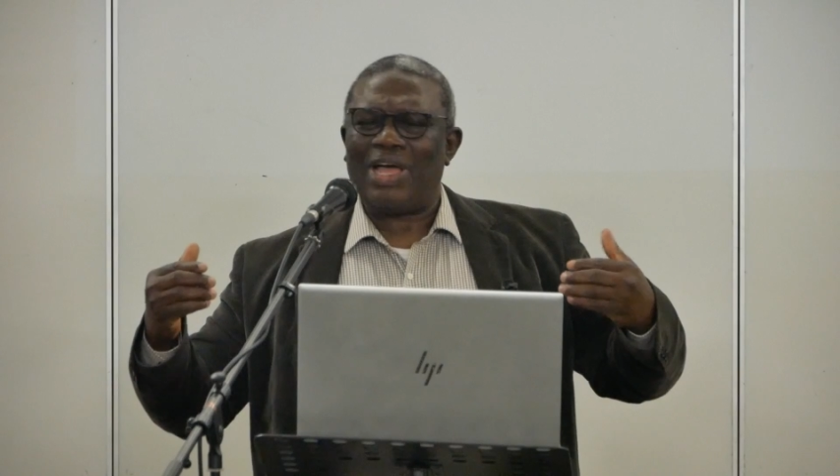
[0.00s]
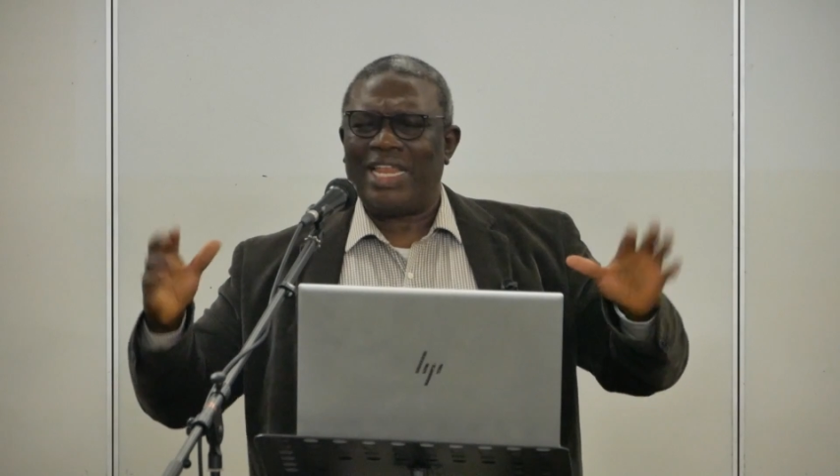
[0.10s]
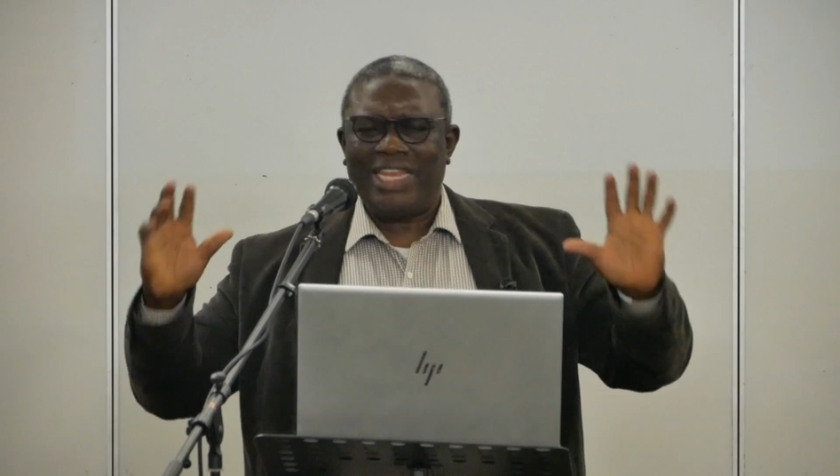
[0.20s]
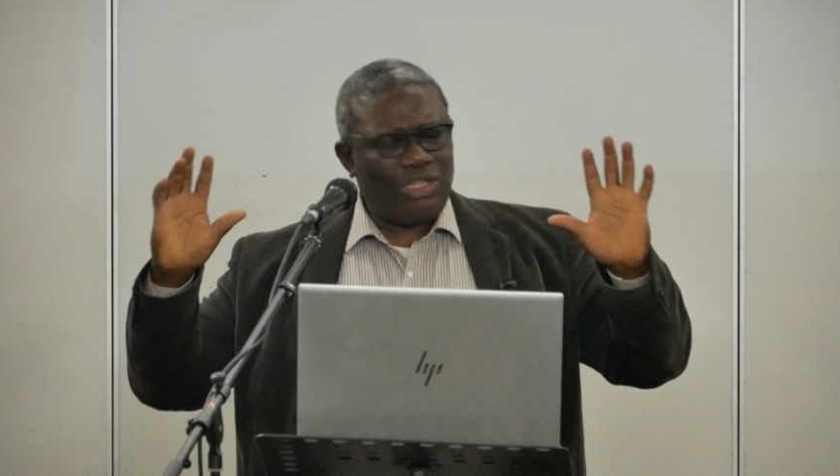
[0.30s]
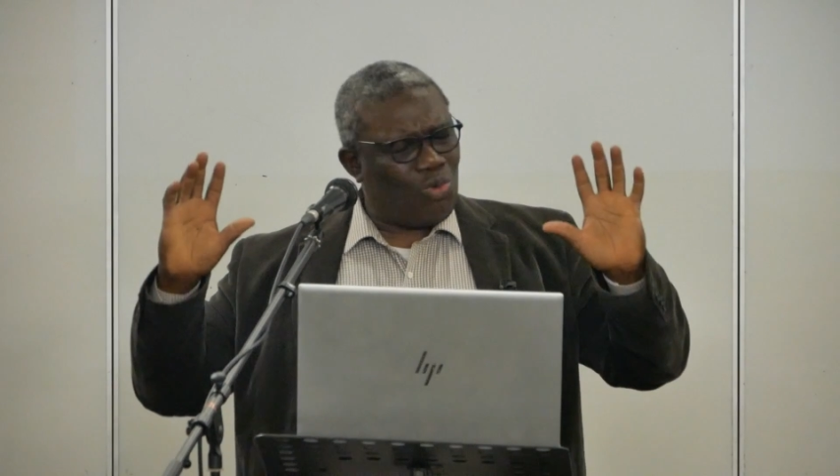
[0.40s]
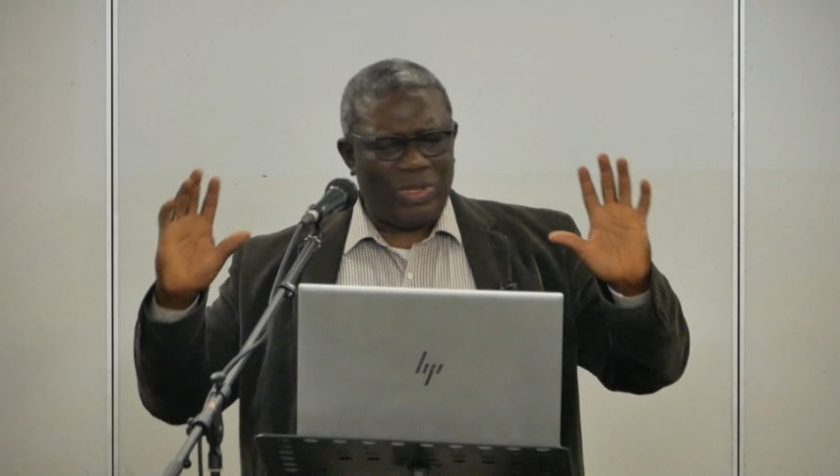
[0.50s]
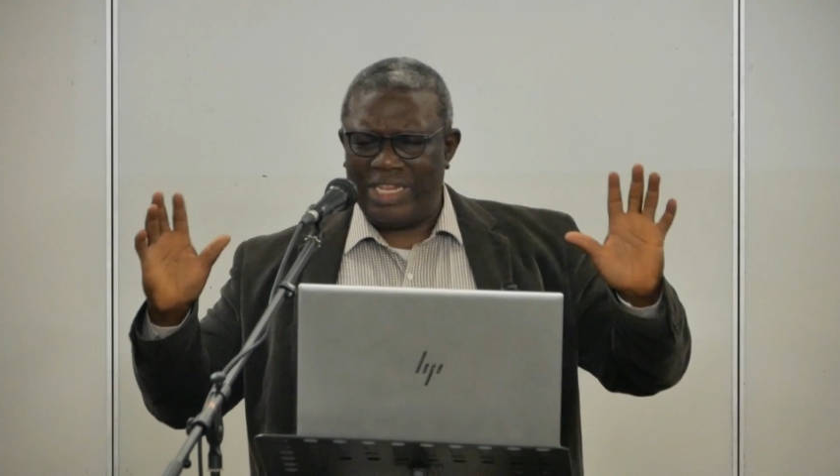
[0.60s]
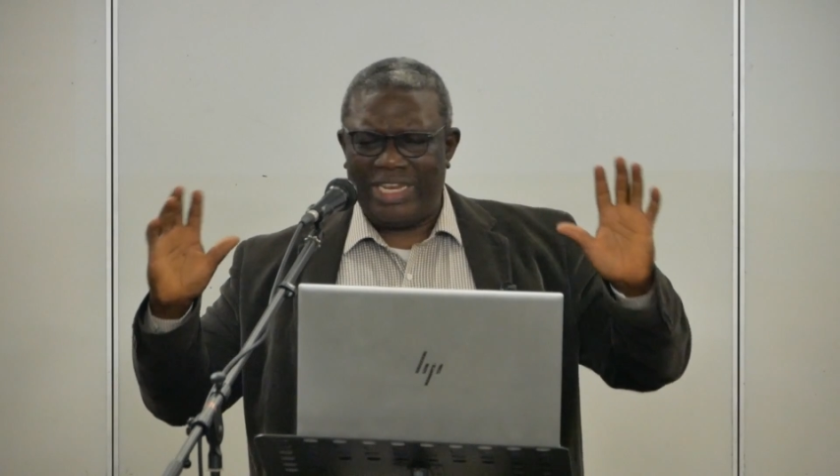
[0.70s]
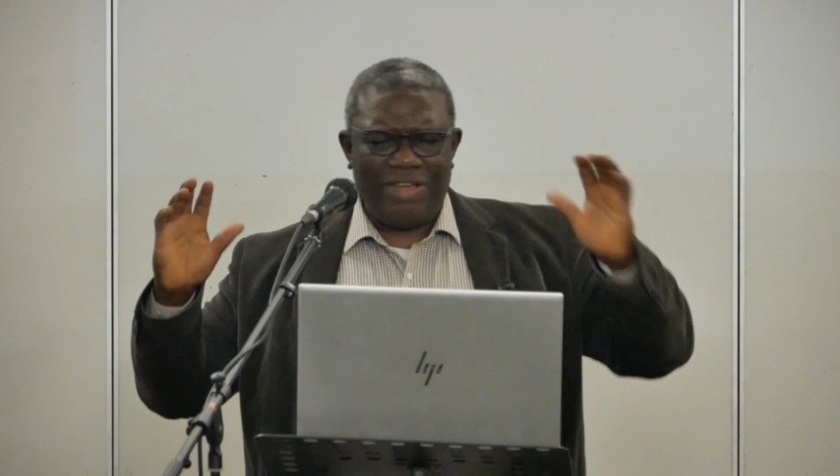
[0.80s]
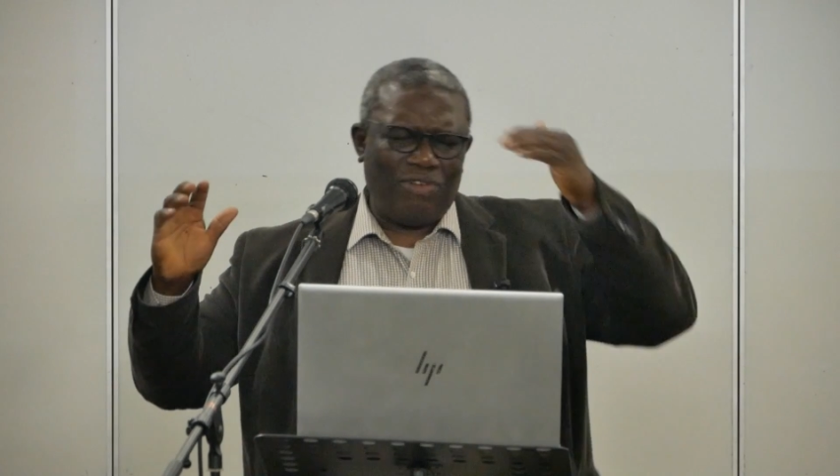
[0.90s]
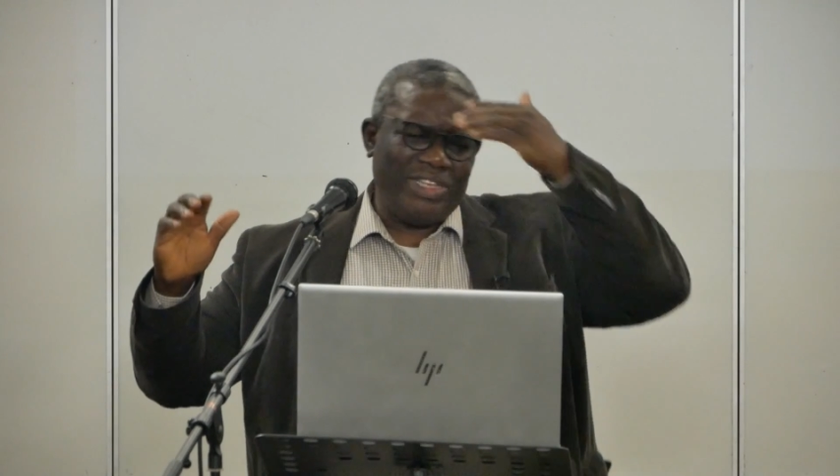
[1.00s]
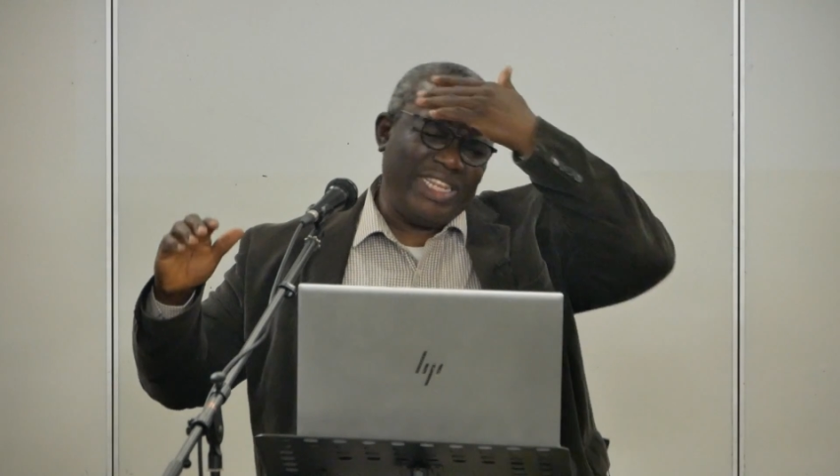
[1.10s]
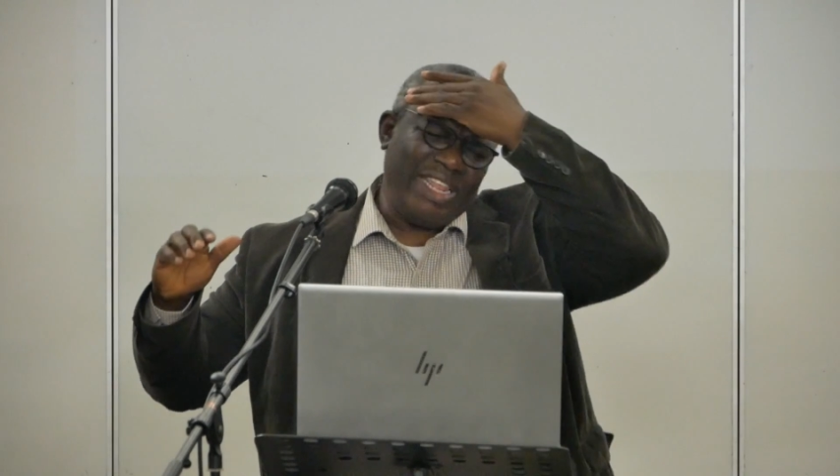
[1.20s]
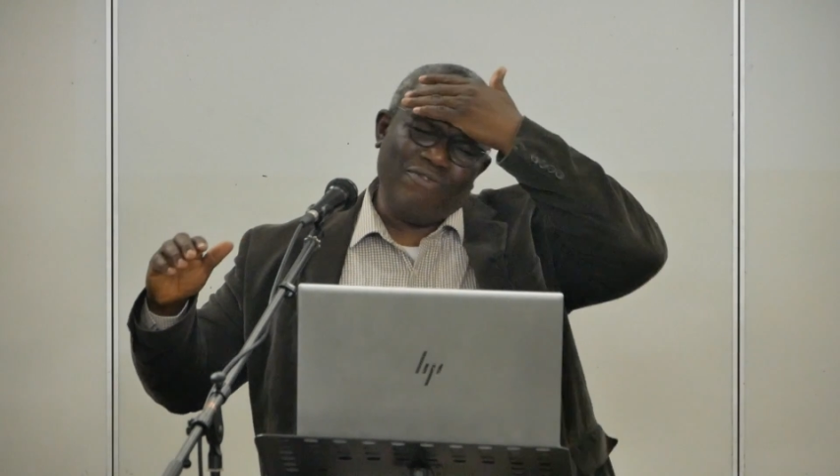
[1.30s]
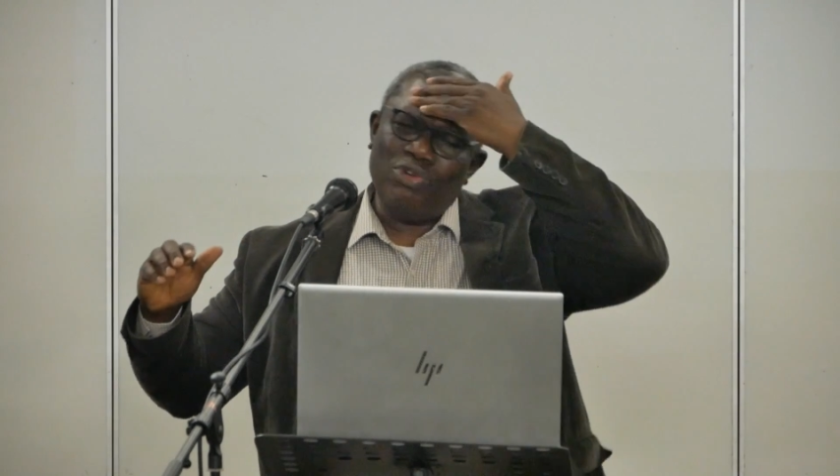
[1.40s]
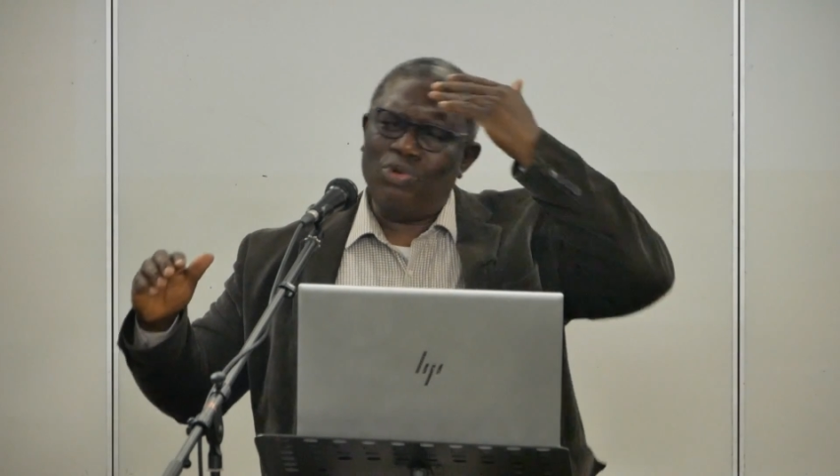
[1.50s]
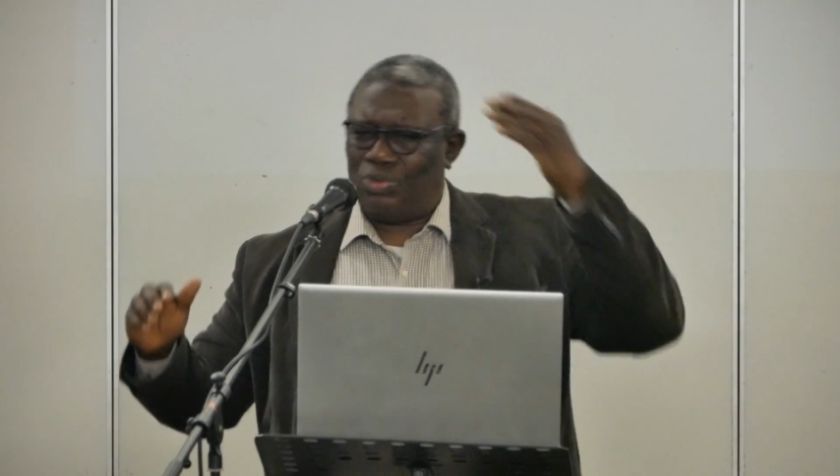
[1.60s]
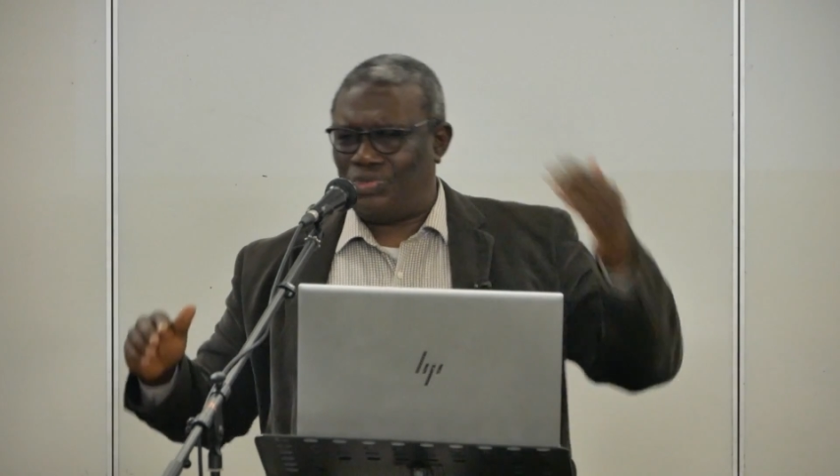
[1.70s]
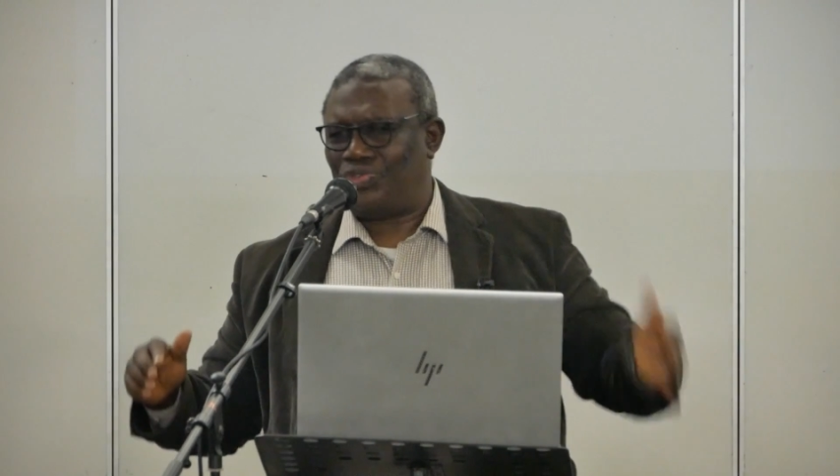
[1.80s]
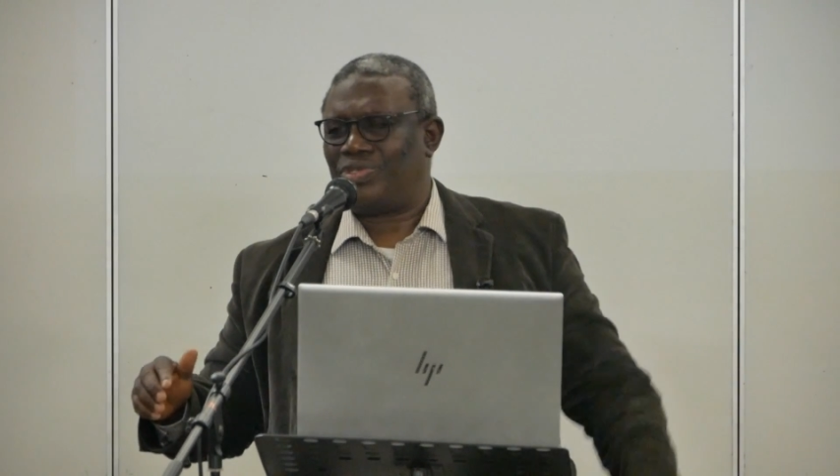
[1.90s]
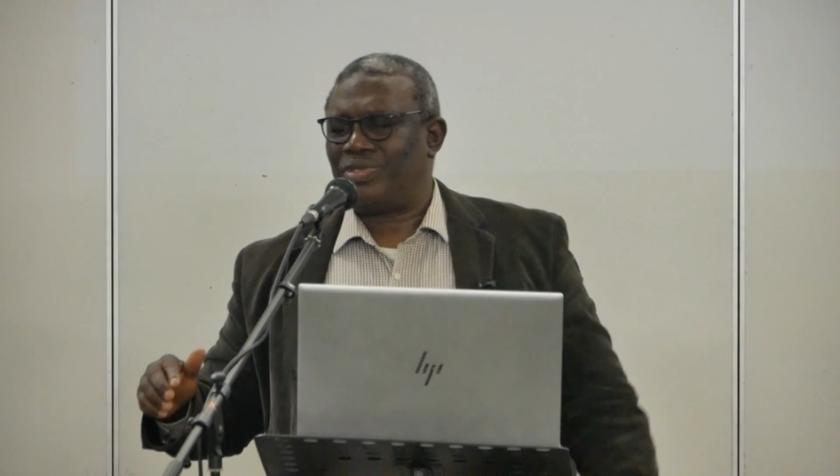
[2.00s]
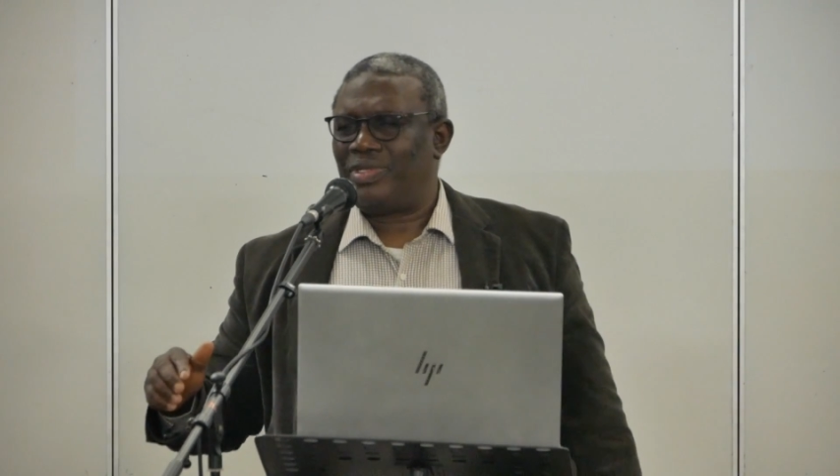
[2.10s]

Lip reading: and that's what the devil knows.